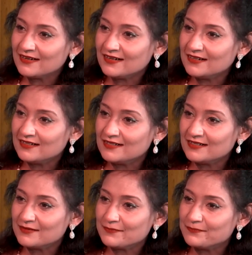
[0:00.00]
uh,
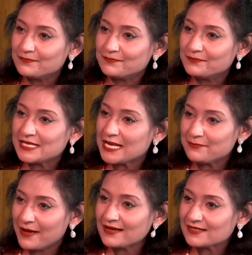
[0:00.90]
yes, yes. Setbacks.
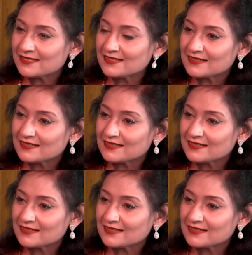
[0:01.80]
Probably after